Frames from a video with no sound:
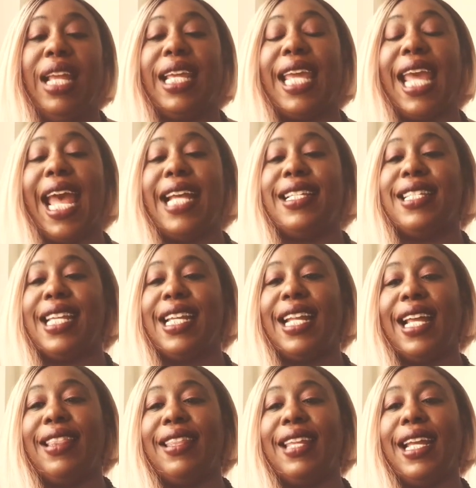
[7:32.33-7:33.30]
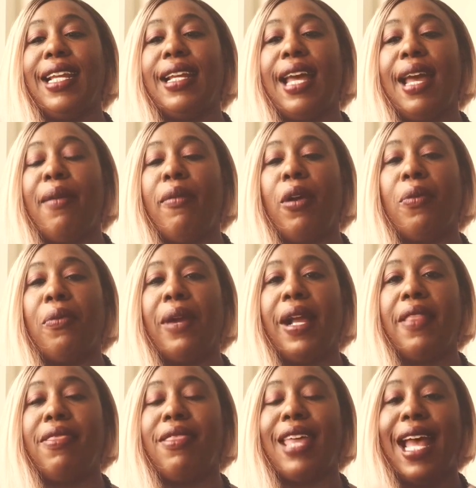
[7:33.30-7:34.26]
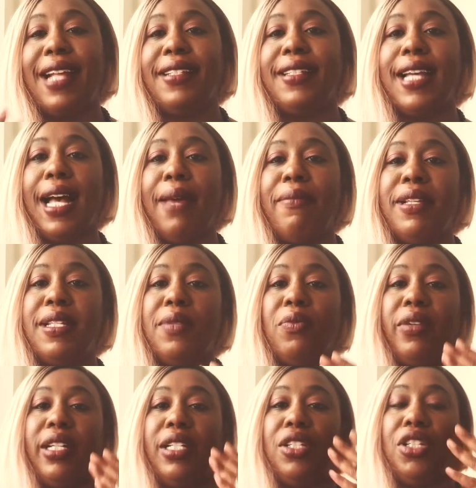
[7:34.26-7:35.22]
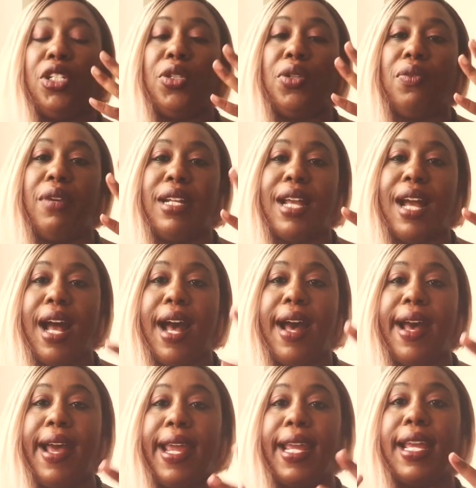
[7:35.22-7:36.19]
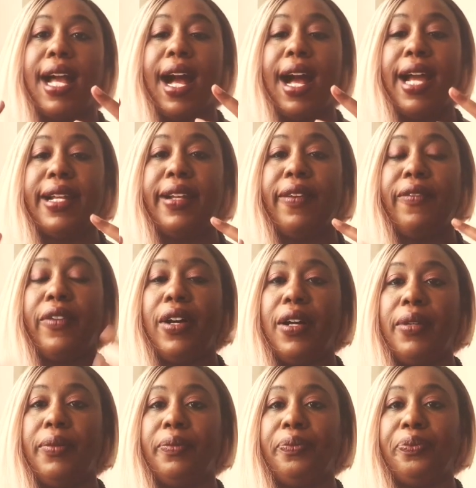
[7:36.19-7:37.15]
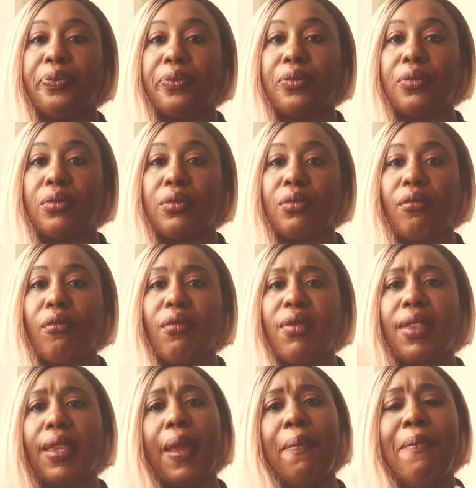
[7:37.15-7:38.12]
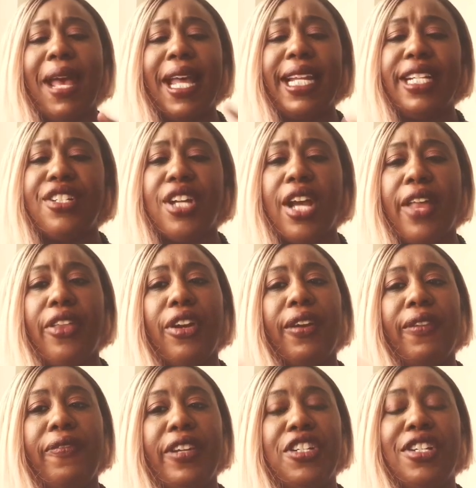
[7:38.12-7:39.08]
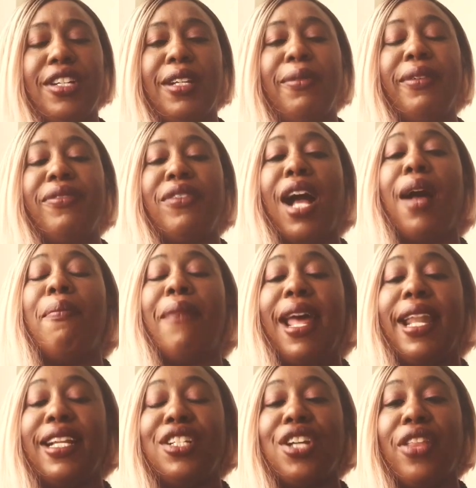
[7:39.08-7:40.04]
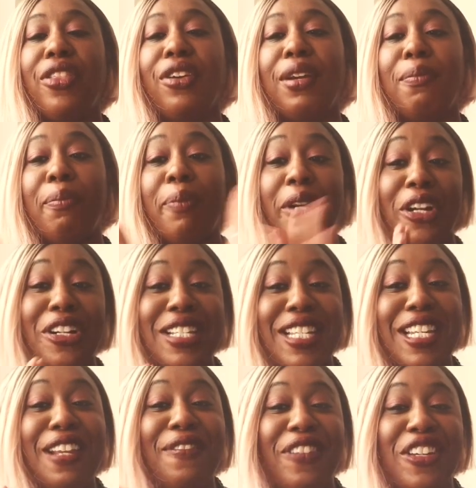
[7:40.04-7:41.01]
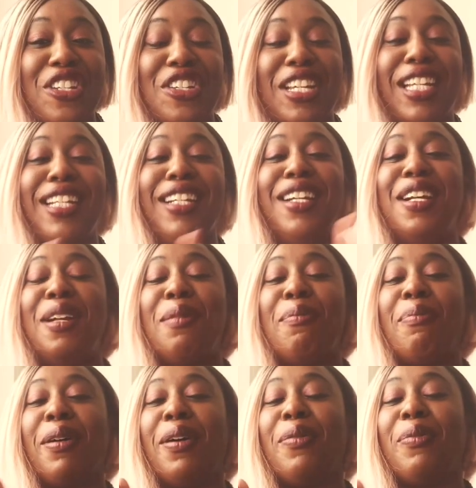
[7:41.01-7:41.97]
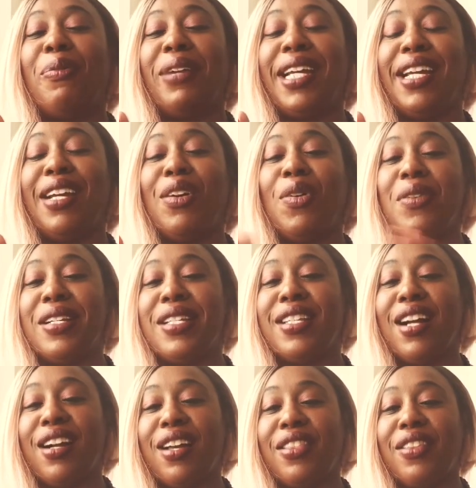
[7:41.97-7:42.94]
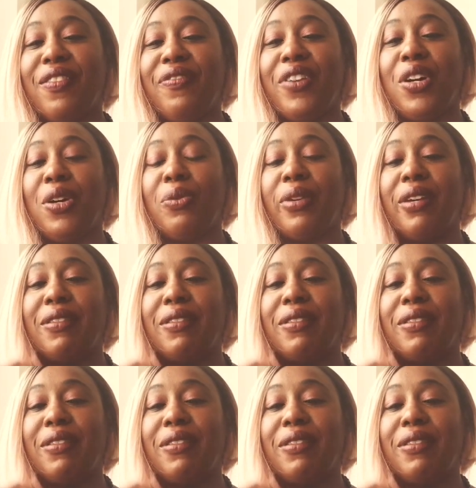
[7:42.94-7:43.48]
Yes, and I think around that time is when you and I kind of met each other officially. We've not met each other in person officially, but we always talk on the phone.